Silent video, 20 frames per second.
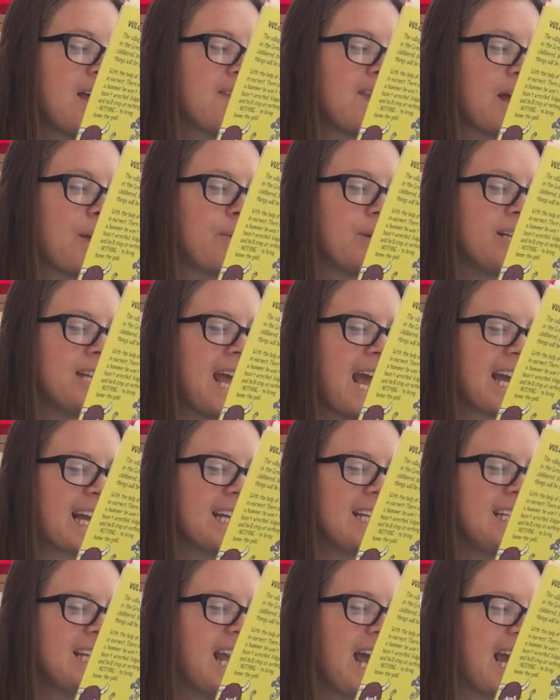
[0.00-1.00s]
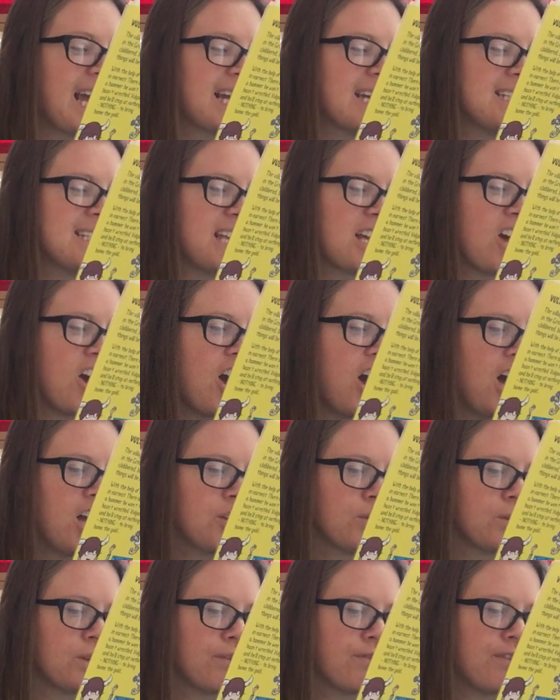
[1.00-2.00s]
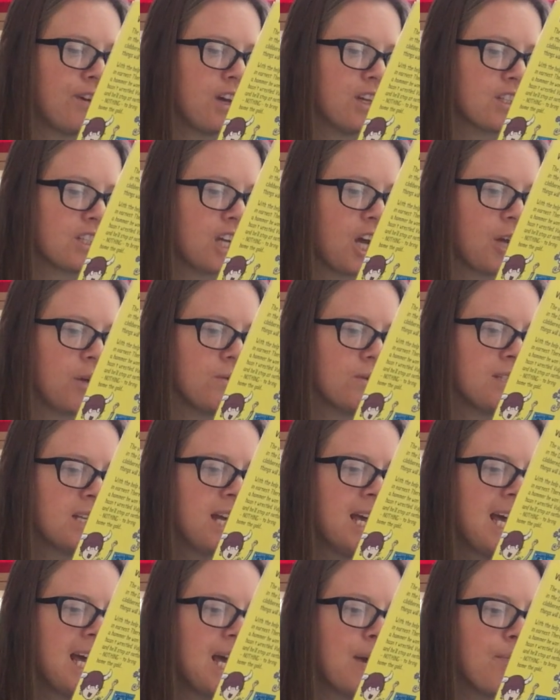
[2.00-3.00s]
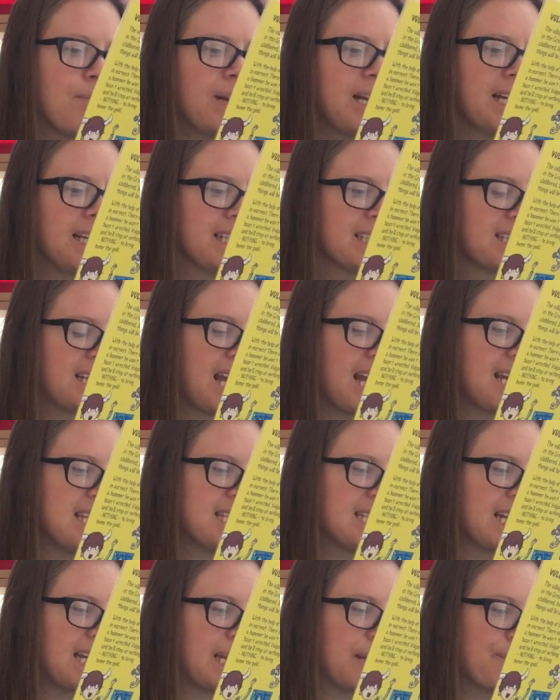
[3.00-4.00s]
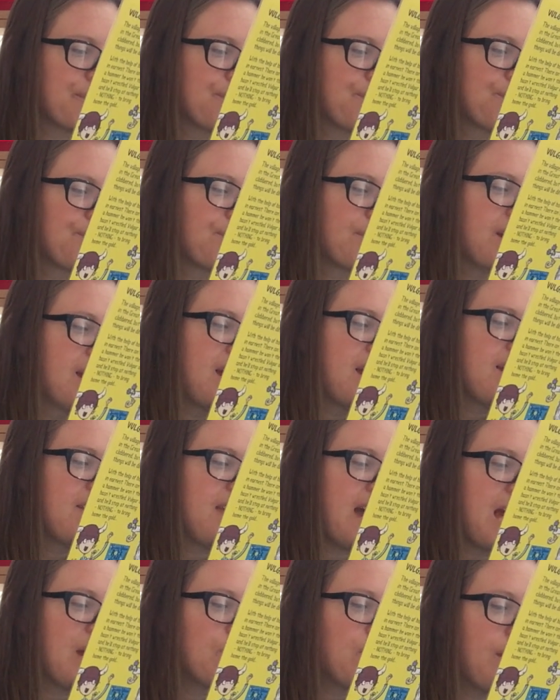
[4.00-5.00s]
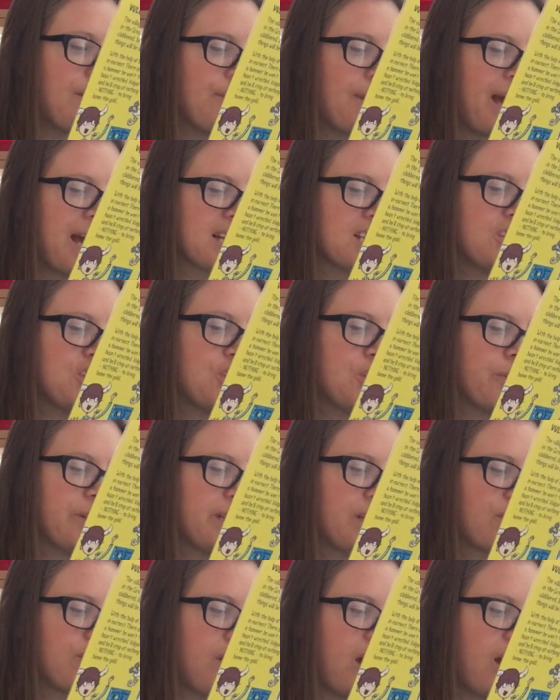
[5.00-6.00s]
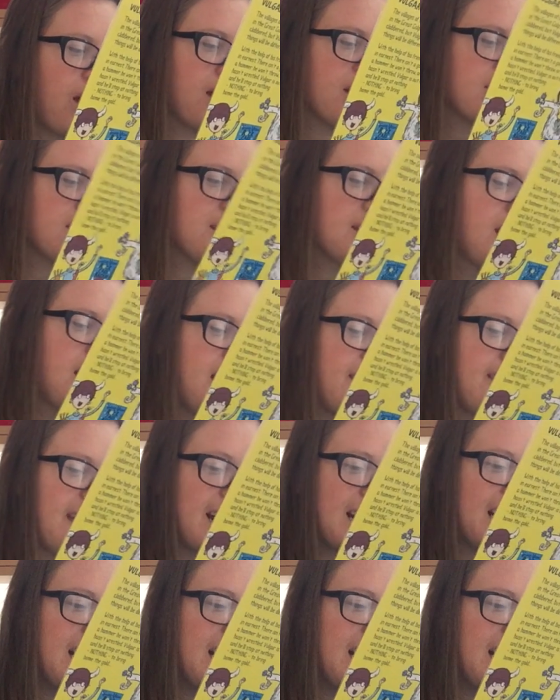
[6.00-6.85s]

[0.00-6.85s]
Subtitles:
They were neck and neck as they hurdled the first goat. It blinked lazily, then went back to chewing the grass. They